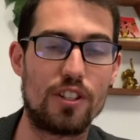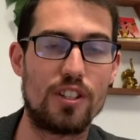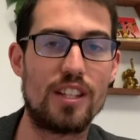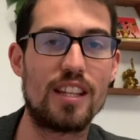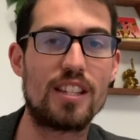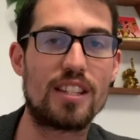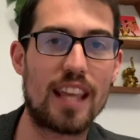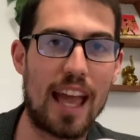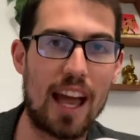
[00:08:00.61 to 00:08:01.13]

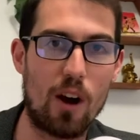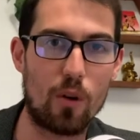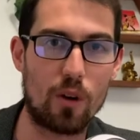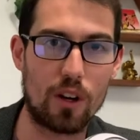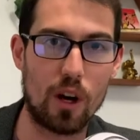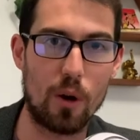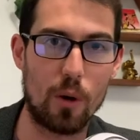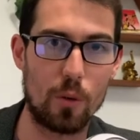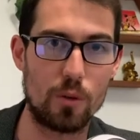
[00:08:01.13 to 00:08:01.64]
discount
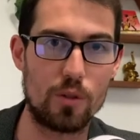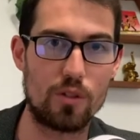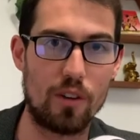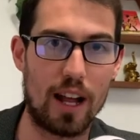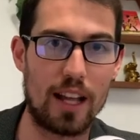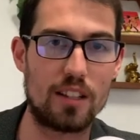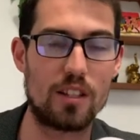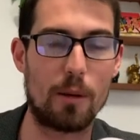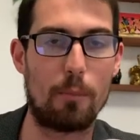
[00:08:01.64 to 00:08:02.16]
codes,
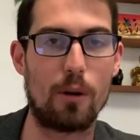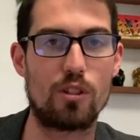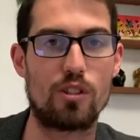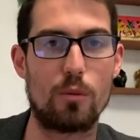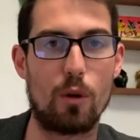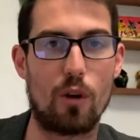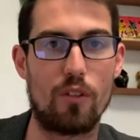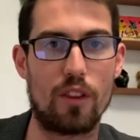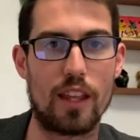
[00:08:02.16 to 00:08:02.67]
right, to push them
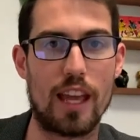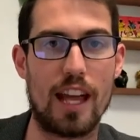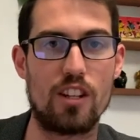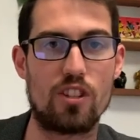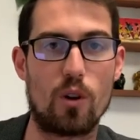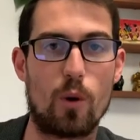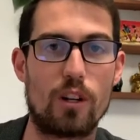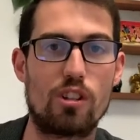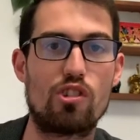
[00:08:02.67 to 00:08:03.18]
over the edge
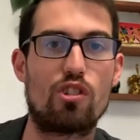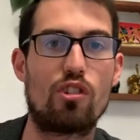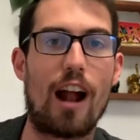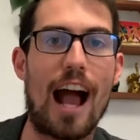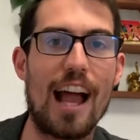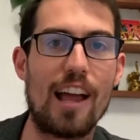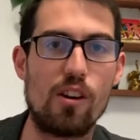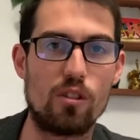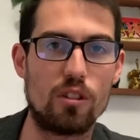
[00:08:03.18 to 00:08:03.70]
or
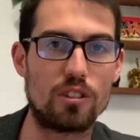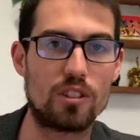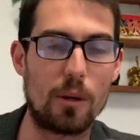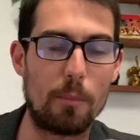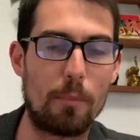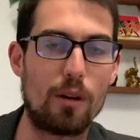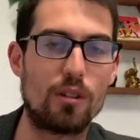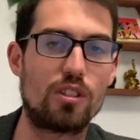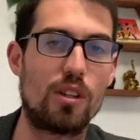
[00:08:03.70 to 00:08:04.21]
trials to
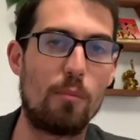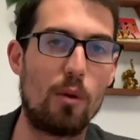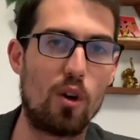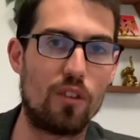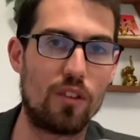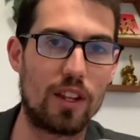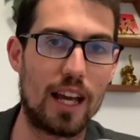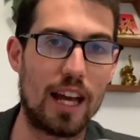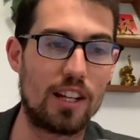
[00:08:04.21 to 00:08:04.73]
push them over
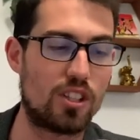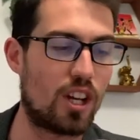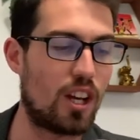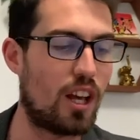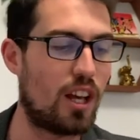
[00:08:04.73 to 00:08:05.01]
the edge.